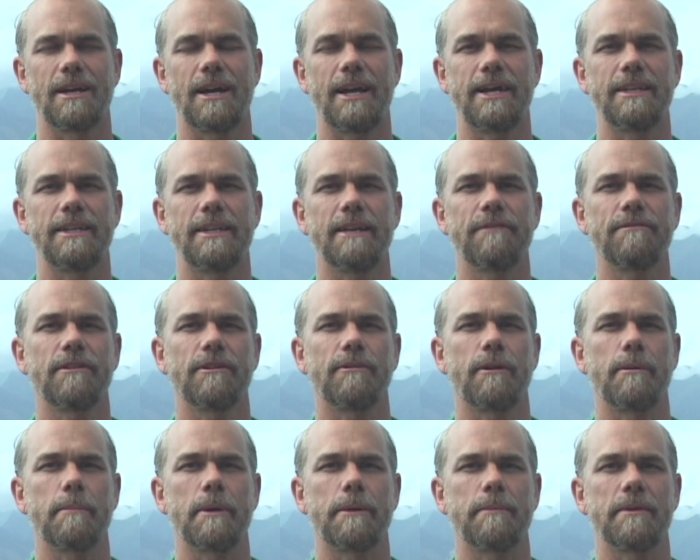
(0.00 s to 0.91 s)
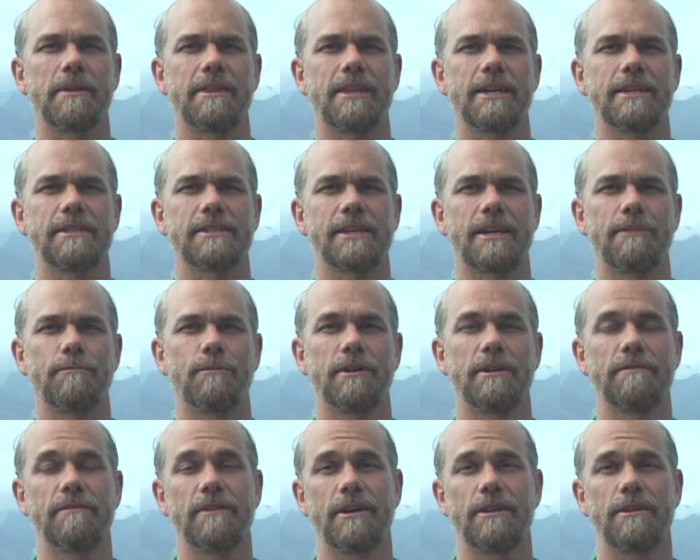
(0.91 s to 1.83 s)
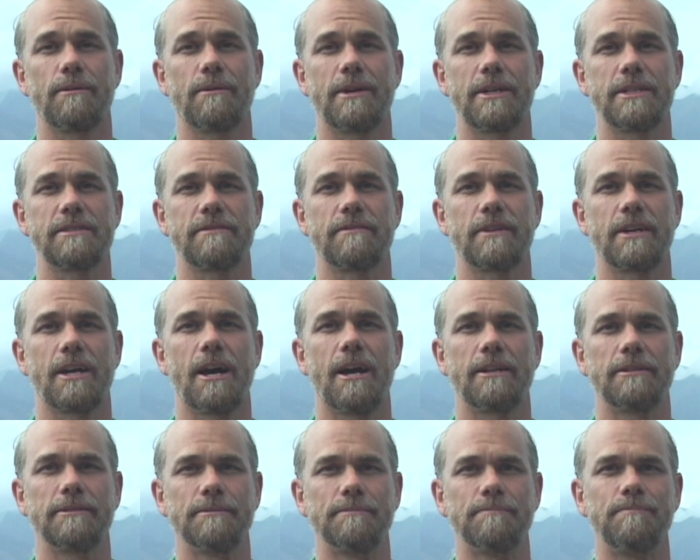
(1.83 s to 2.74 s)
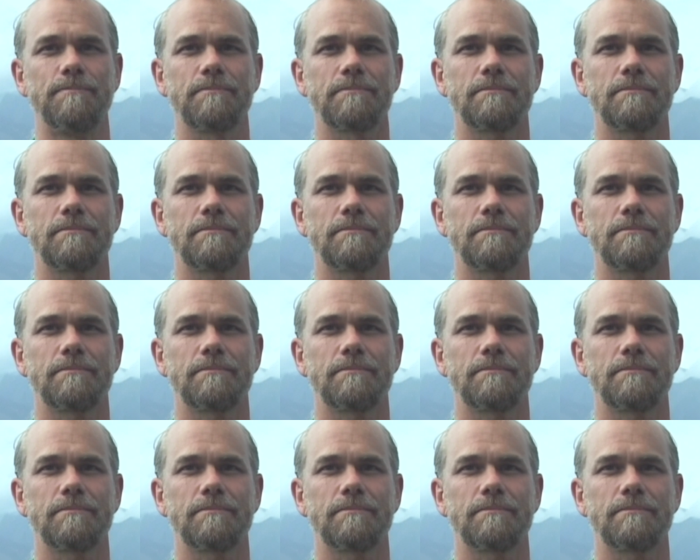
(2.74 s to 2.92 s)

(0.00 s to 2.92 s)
I definitely remember things I would have otherwise forgotten.